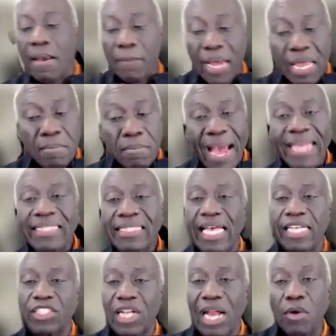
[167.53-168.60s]
But in my
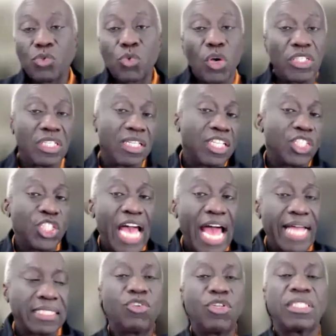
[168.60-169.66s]
session, I was watching the chat.